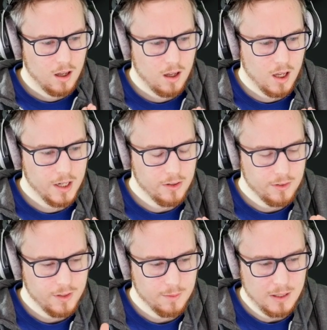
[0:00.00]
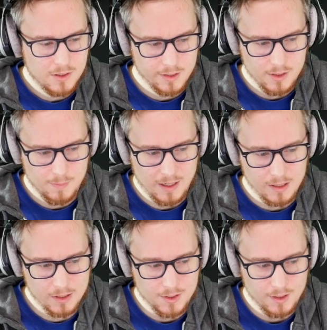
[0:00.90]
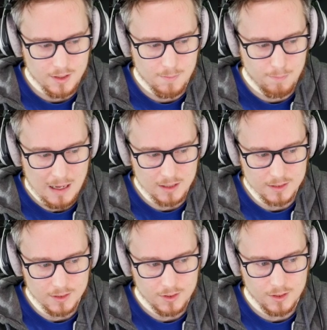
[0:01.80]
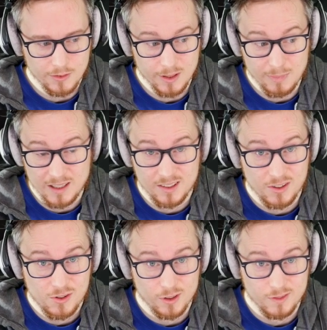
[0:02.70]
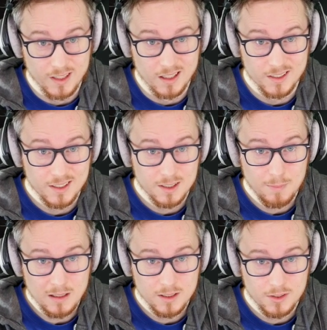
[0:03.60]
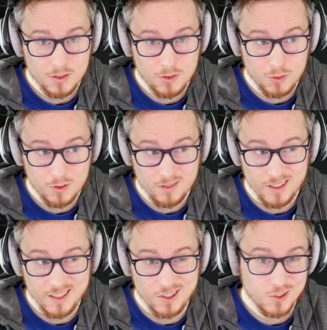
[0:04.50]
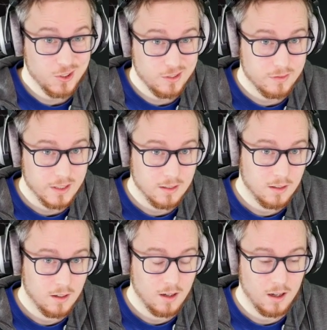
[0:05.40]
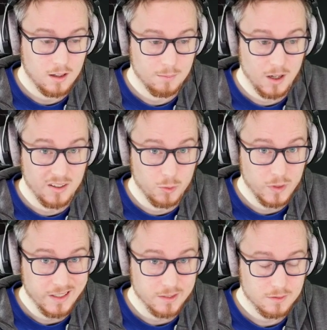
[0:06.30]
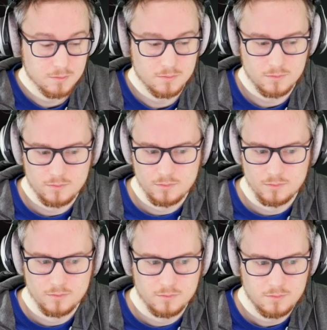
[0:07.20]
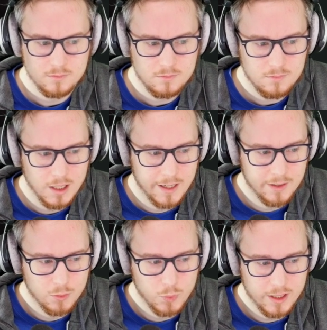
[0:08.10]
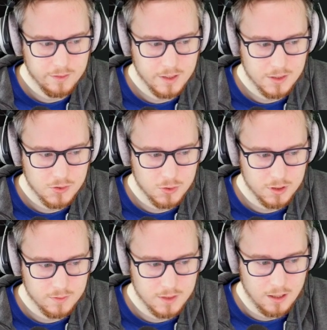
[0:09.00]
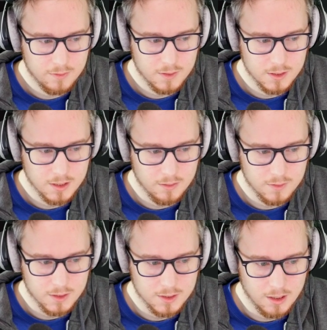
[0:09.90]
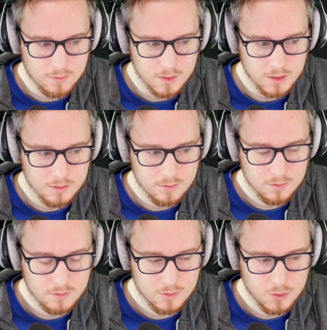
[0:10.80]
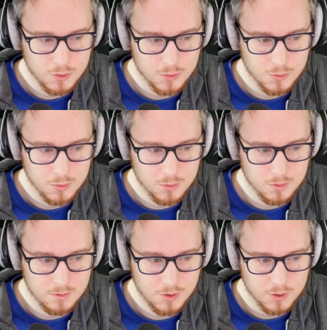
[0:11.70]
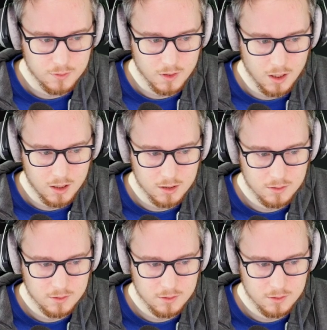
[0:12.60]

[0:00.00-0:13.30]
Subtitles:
Another thing about Slay the Spire is that it's balanced, going back to the surf analogy, it's balanced sort of like you're surfing on a wave. And the wave gets sort of tougher and tougher and tougher to surf along.